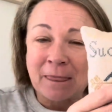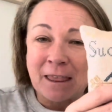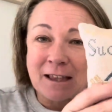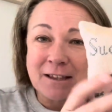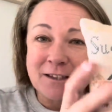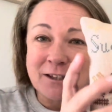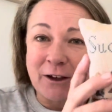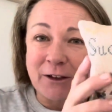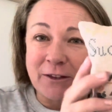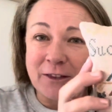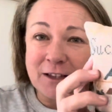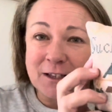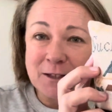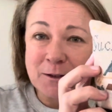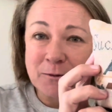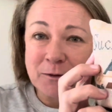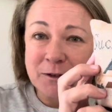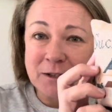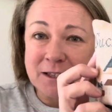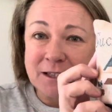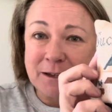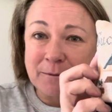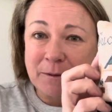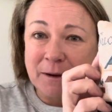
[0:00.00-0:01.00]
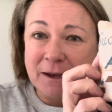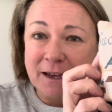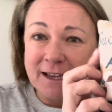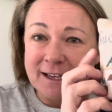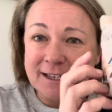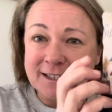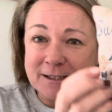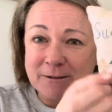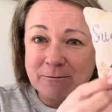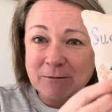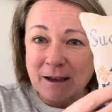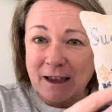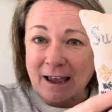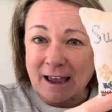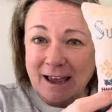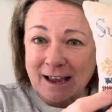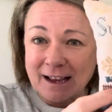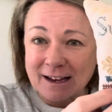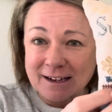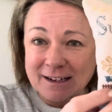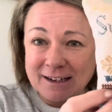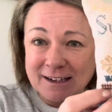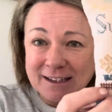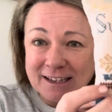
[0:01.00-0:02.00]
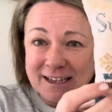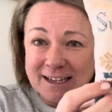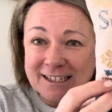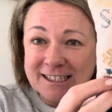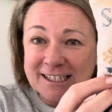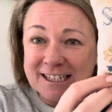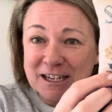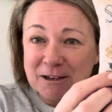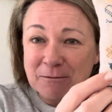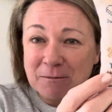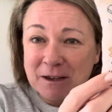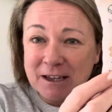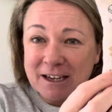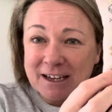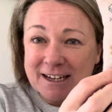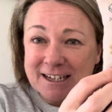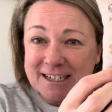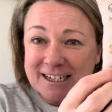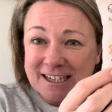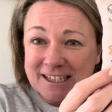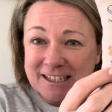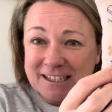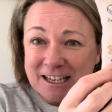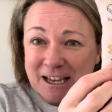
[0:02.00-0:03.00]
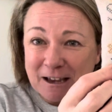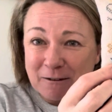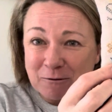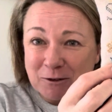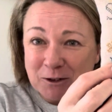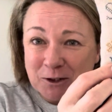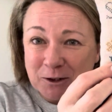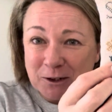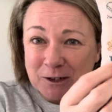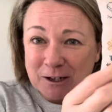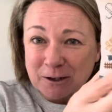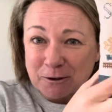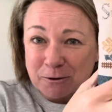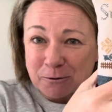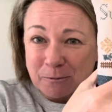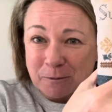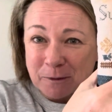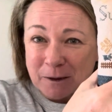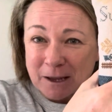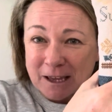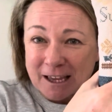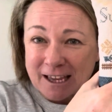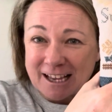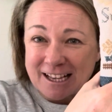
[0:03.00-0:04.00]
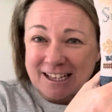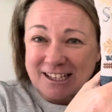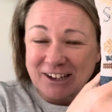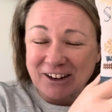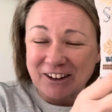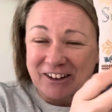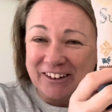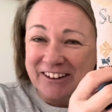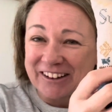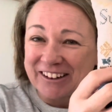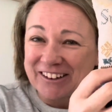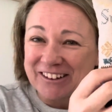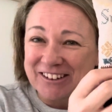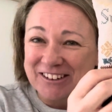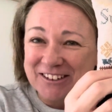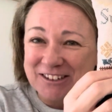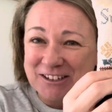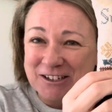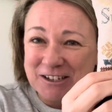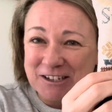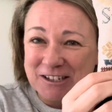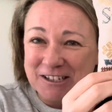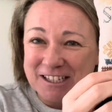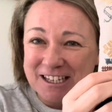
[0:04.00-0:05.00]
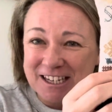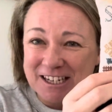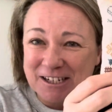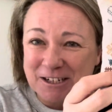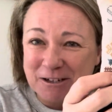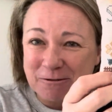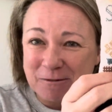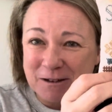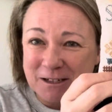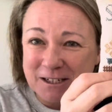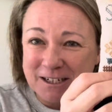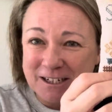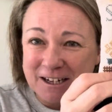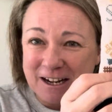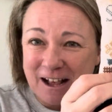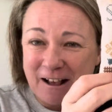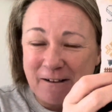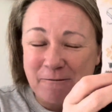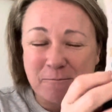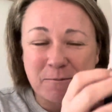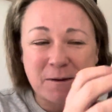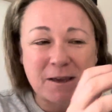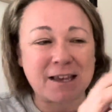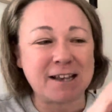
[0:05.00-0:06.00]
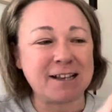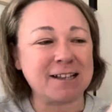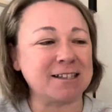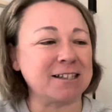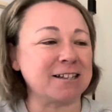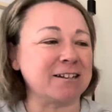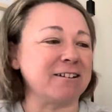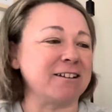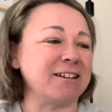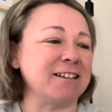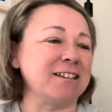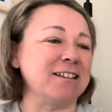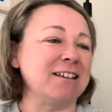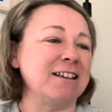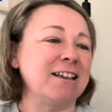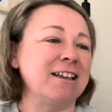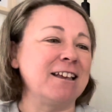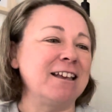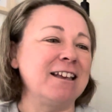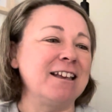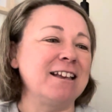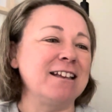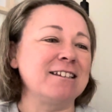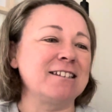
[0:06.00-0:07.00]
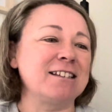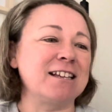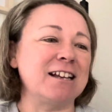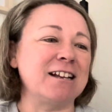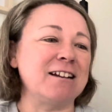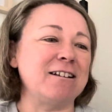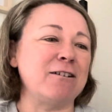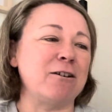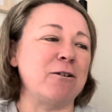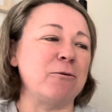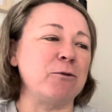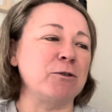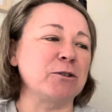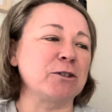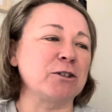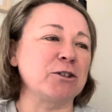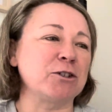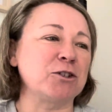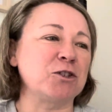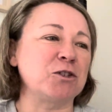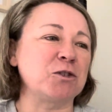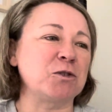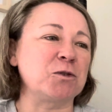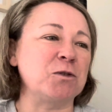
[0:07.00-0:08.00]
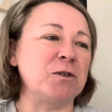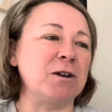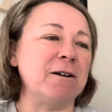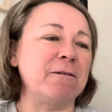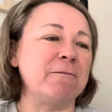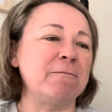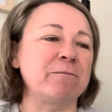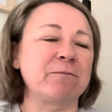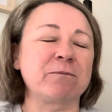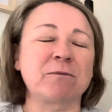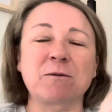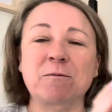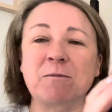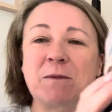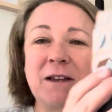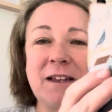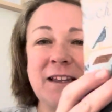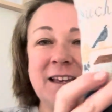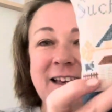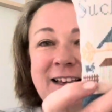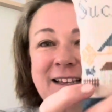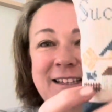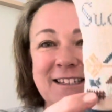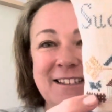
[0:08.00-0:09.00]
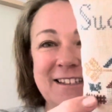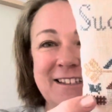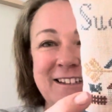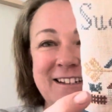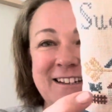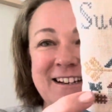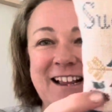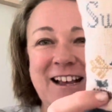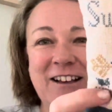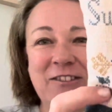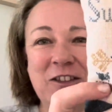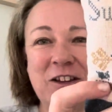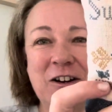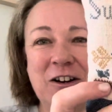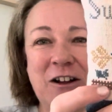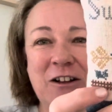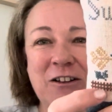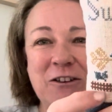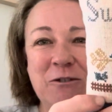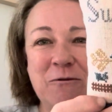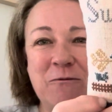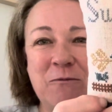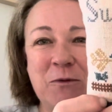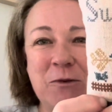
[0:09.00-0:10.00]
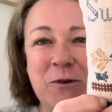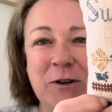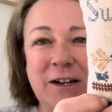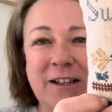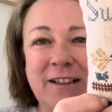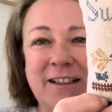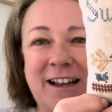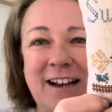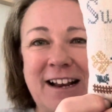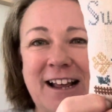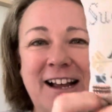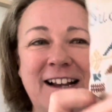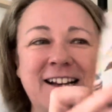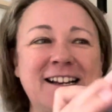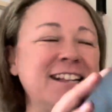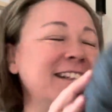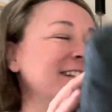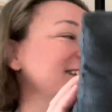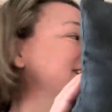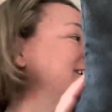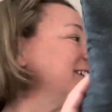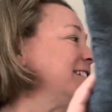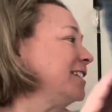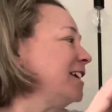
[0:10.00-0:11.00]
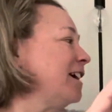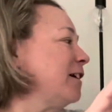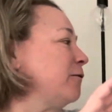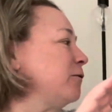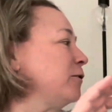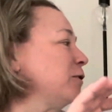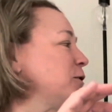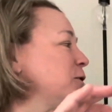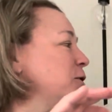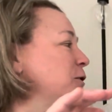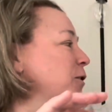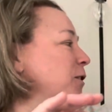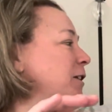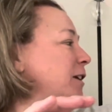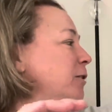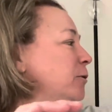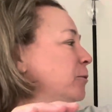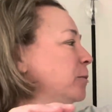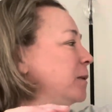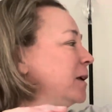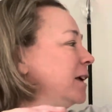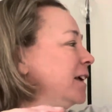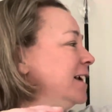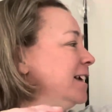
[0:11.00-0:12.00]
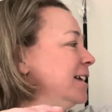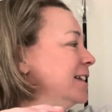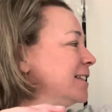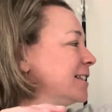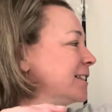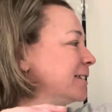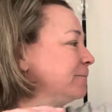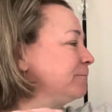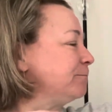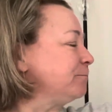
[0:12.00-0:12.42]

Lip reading: So this was a piece, and yes, Libby, it does have 2 little pigs on it. You said to me, did it have pigs? And I said I wasn't sure. But yes, now that you've pointed that out, it does have 2 little pigs.